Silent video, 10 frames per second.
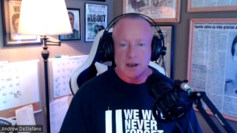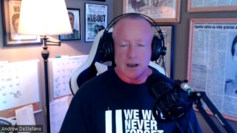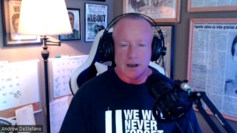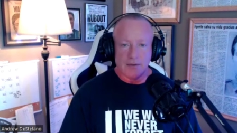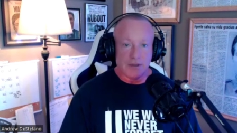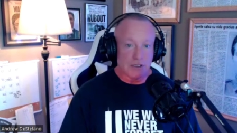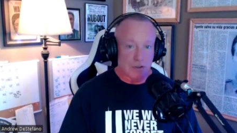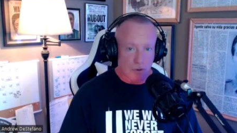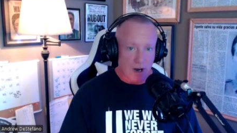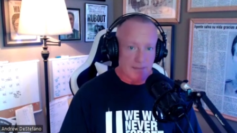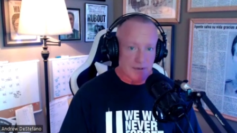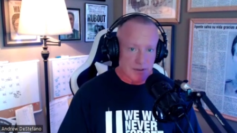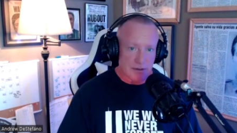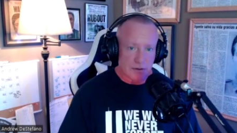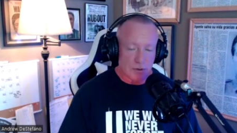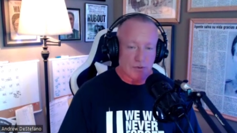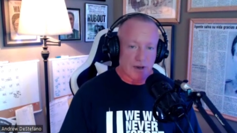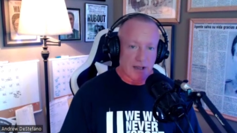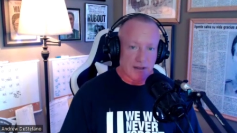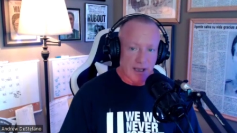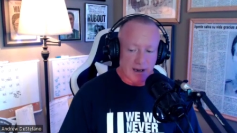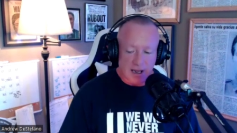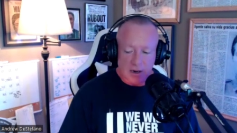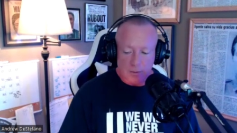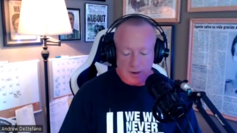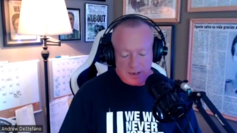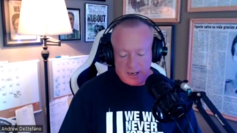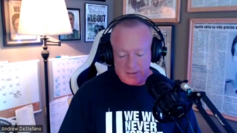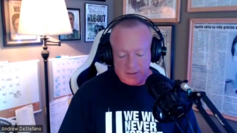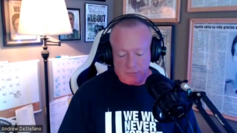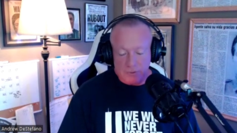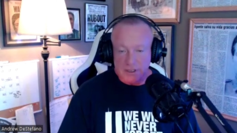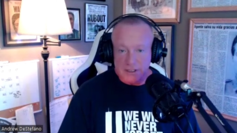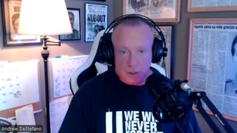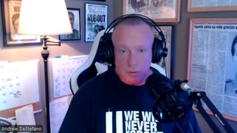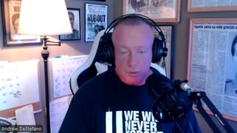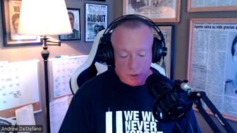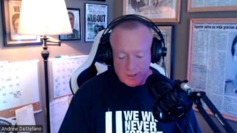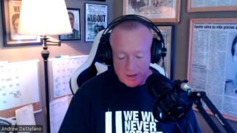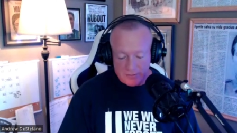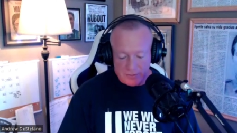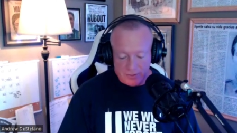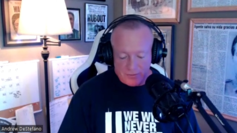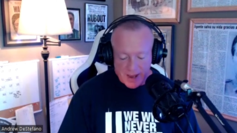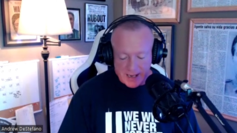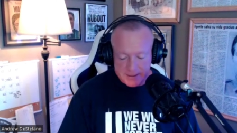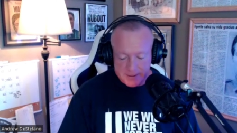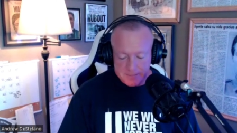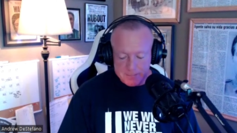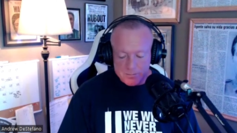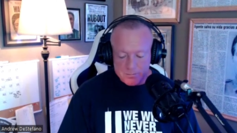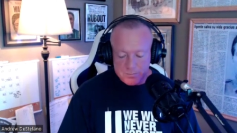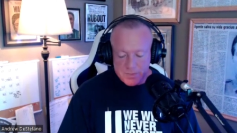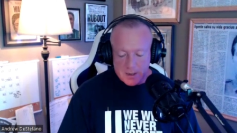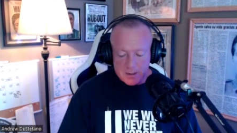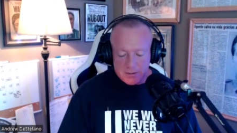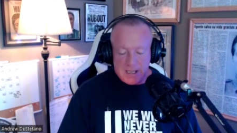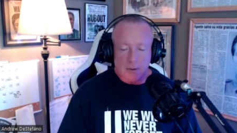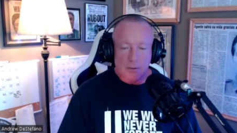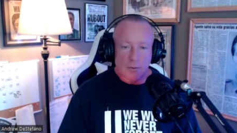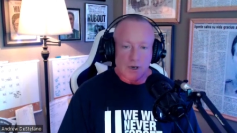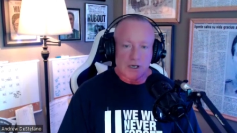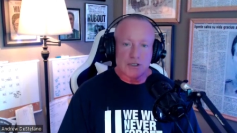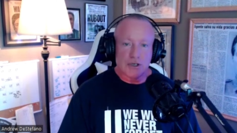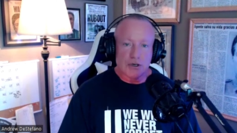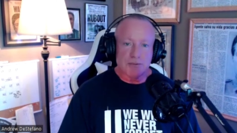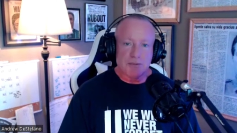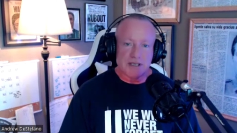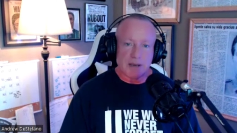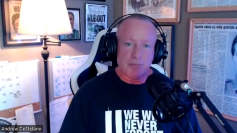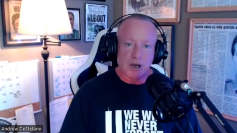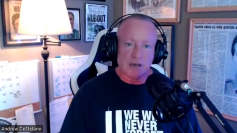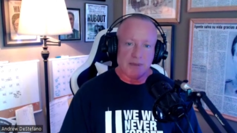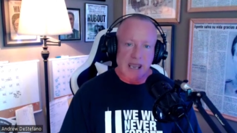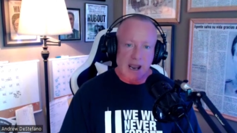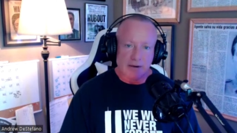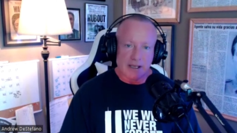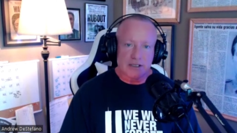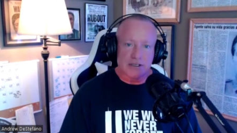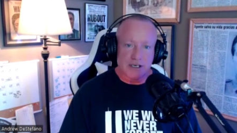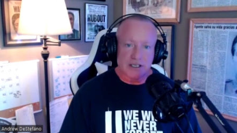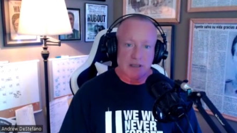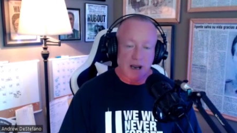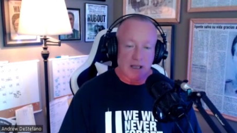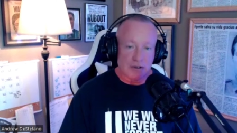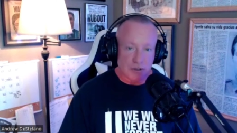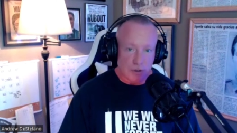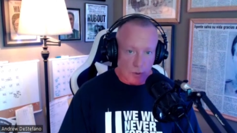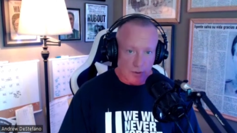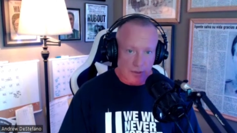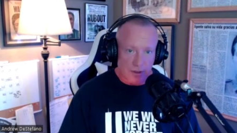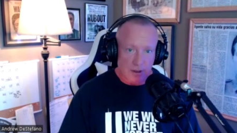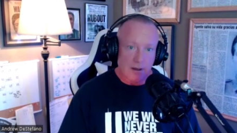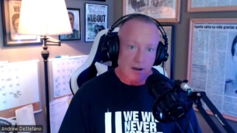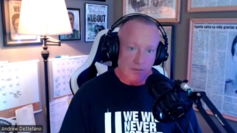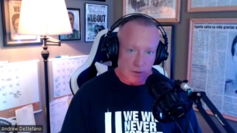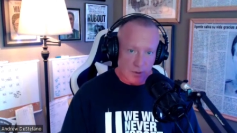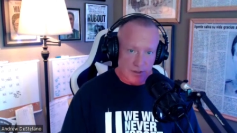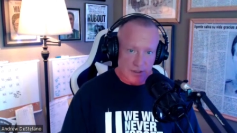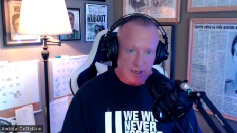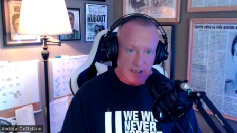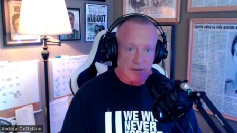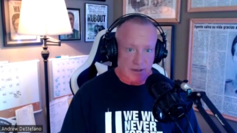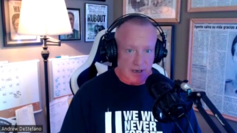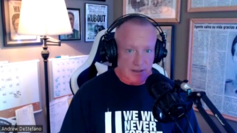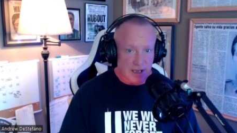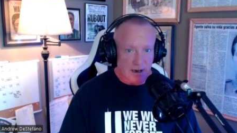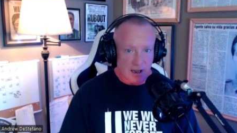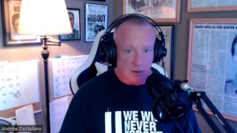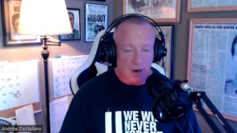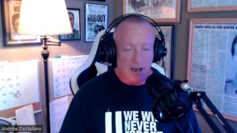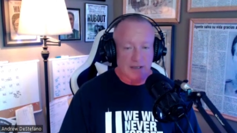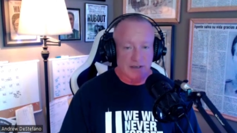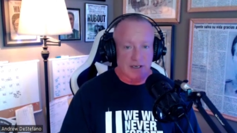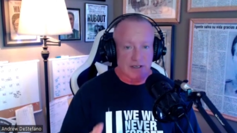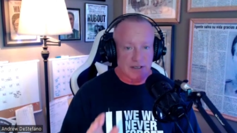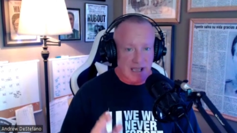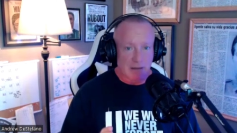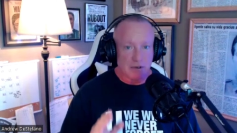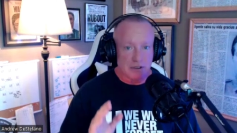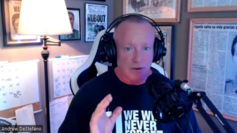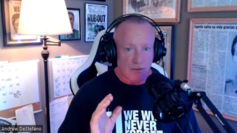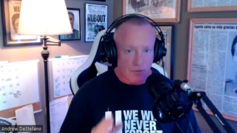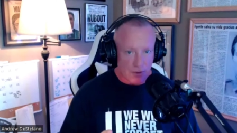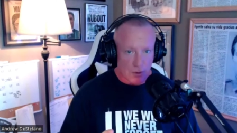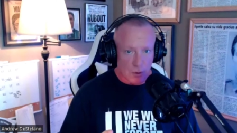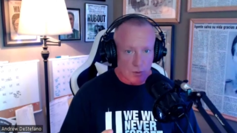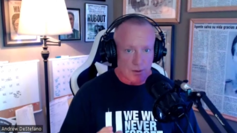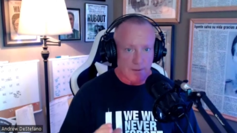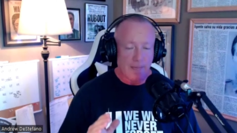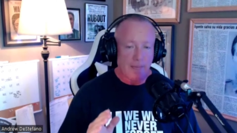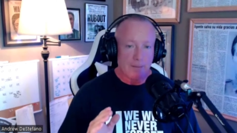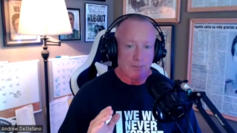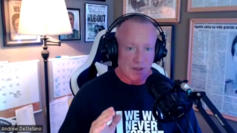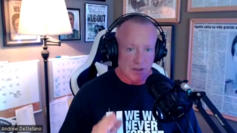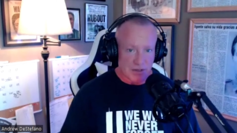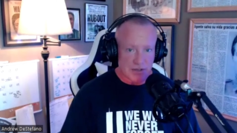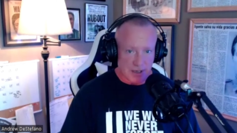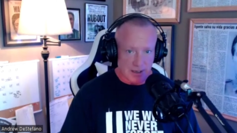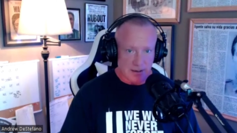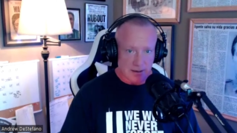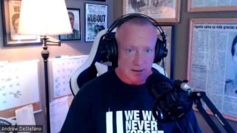uh, these crimes to Tren de Aragua, and they really don't know that for a fact. Now, what concerns me is that Putnam County is 60 miles north of New York City, and Tren de Aragua has an established foothold in the city.